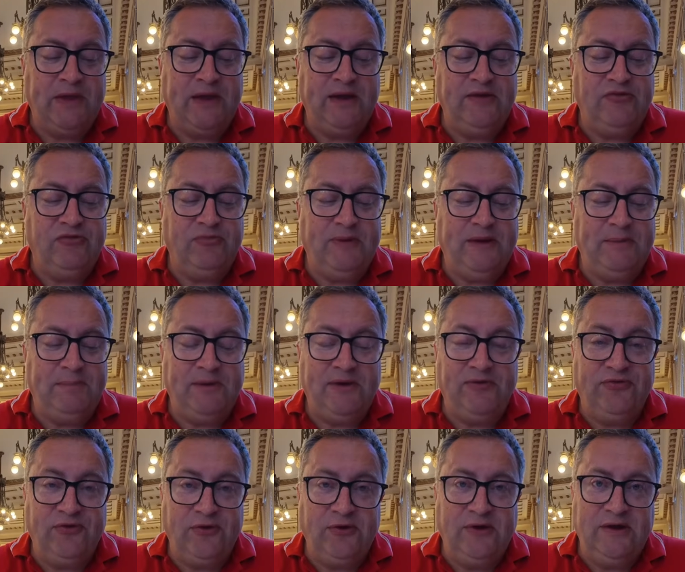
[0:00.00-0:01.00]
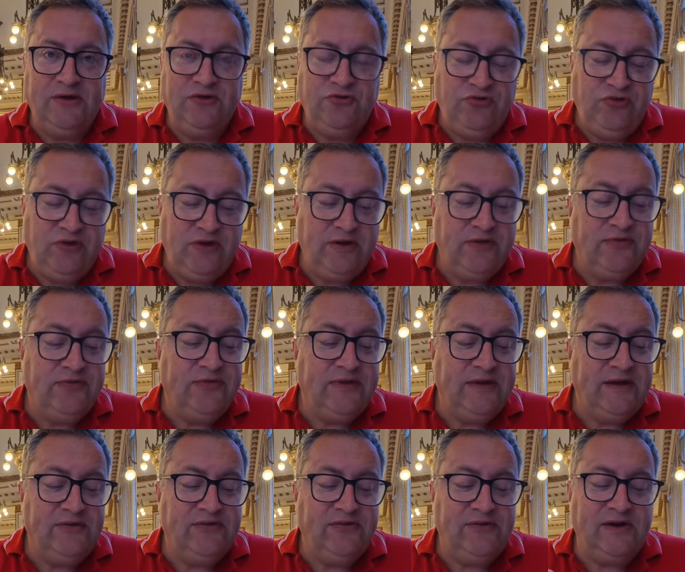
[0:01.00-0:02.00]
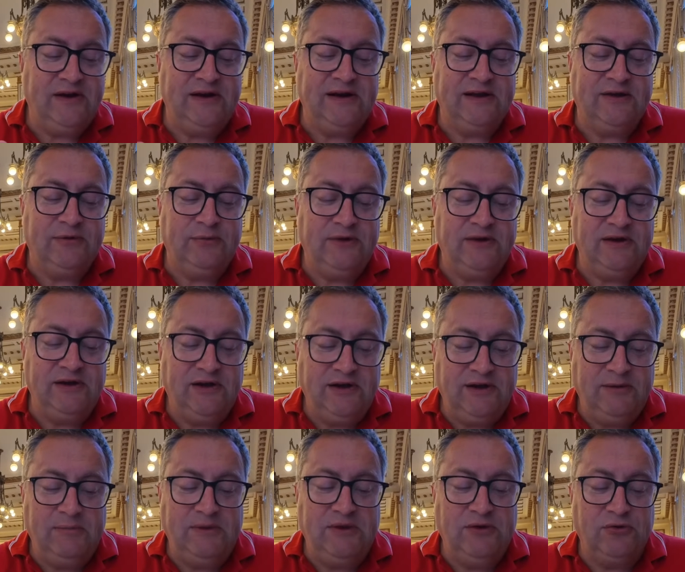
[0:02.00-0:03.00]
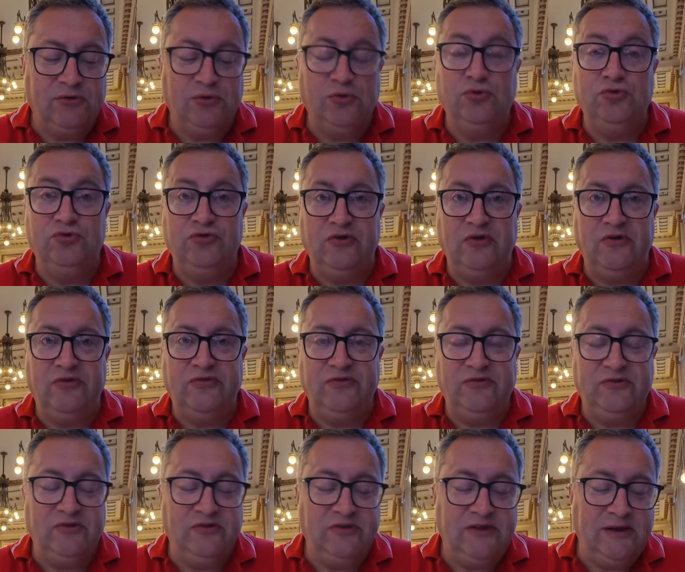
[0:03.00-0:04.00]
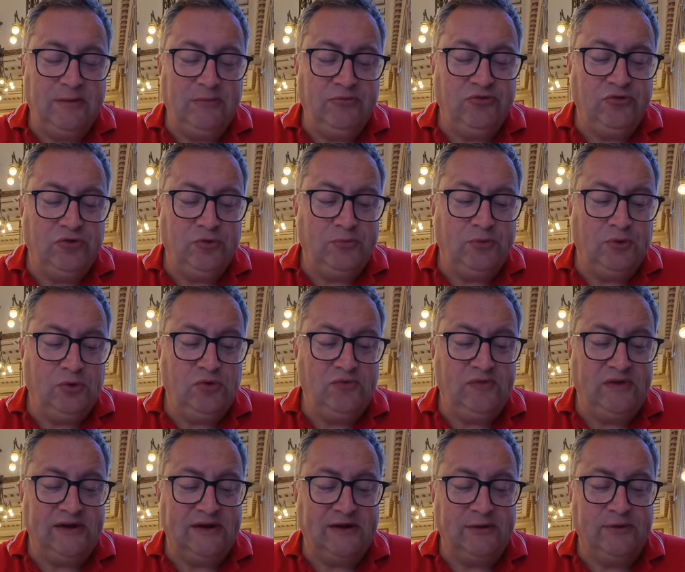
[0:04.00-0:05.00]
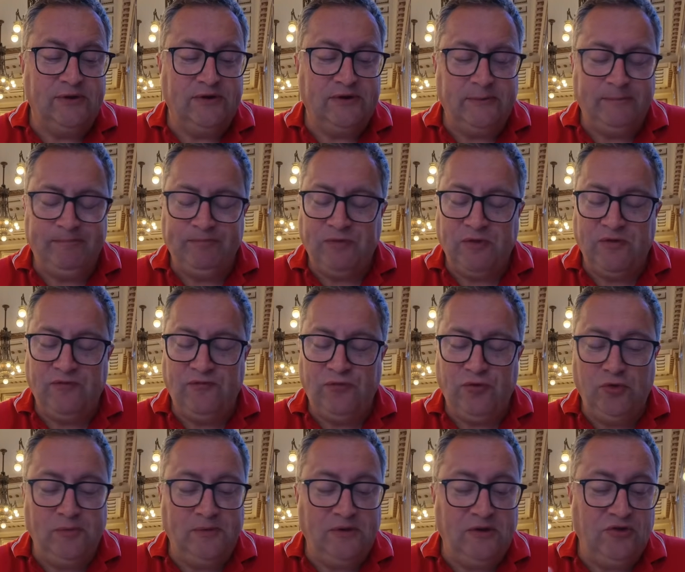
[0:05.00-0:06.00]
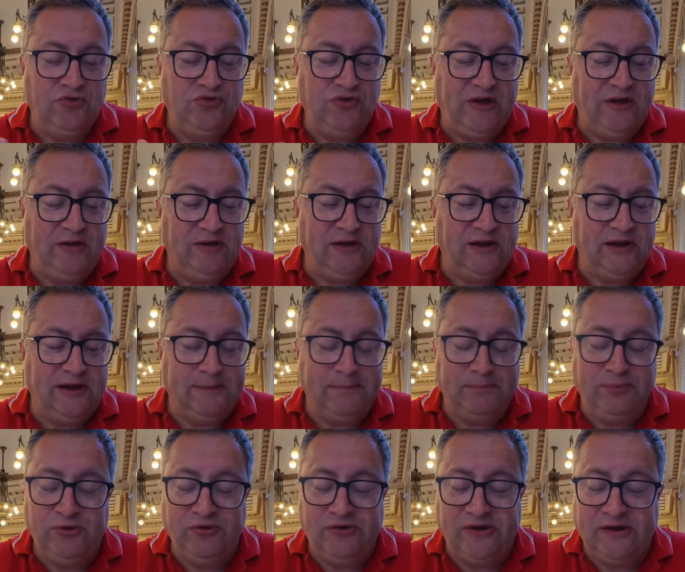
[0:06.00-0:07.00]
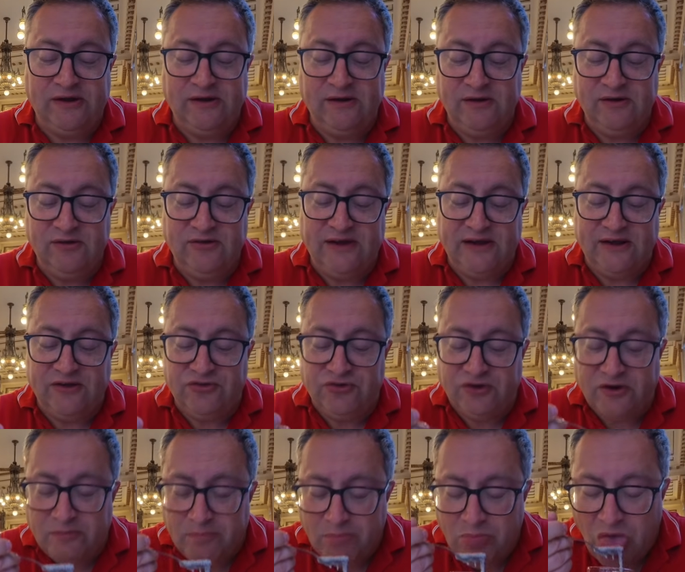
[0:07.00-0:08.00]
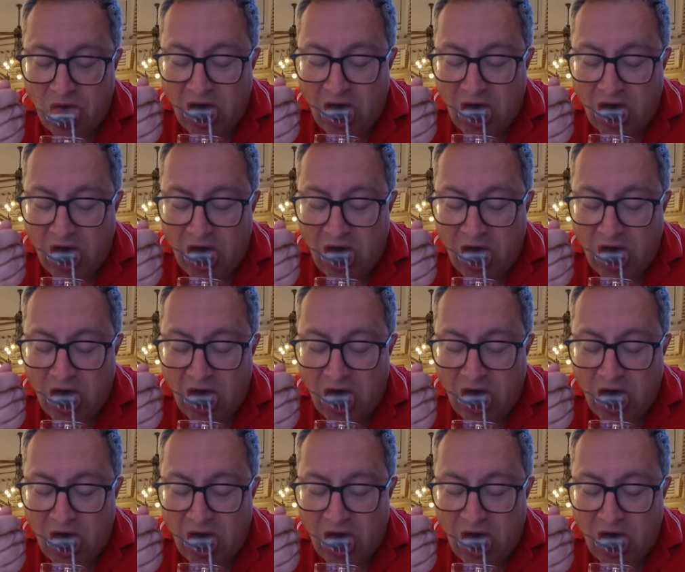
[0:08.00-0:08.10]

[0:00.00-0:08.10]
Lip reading: And it's made by soaking chia seeds in a liquid light milk or juice until they absorb all the liquid and form a gel-like pudding texture.